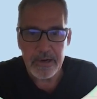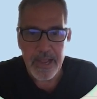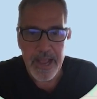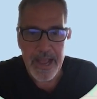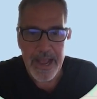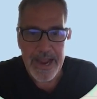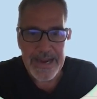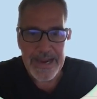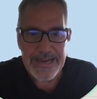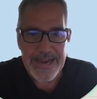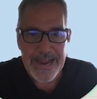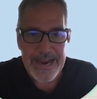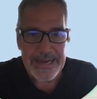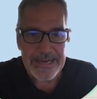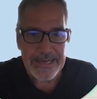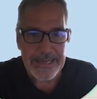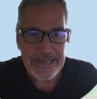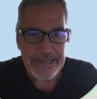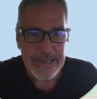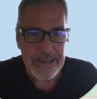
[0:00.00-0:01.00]

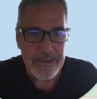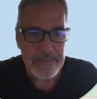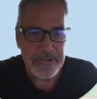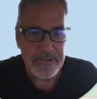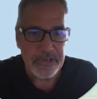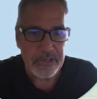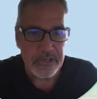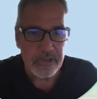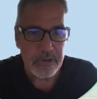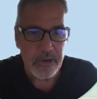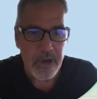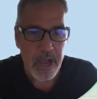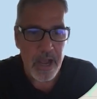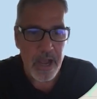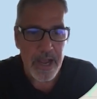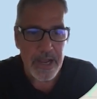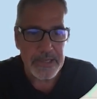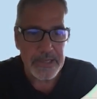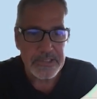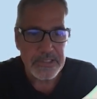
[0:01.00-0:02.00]
I-90 coming
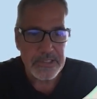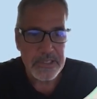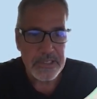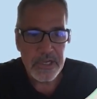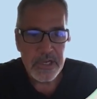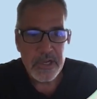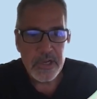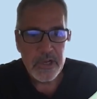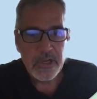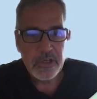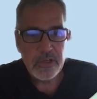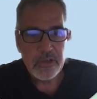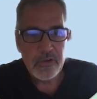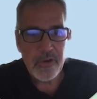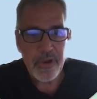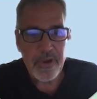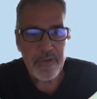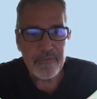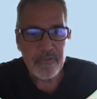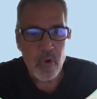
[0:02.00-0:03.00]
across, you
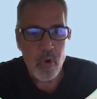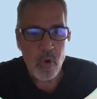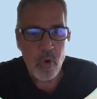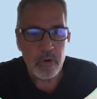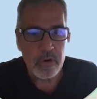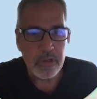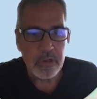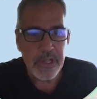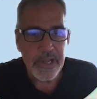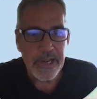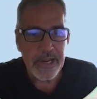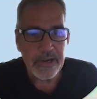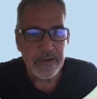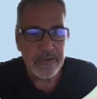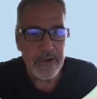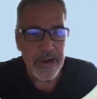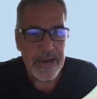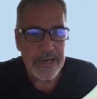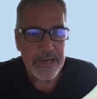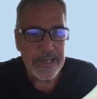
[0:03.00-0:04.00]
have Coeur d'Alene
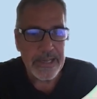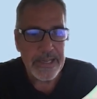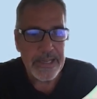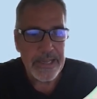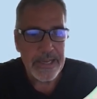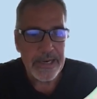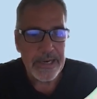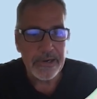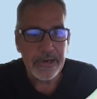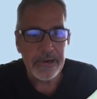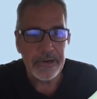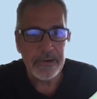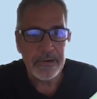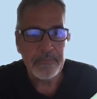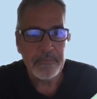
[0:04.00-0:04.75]
right here,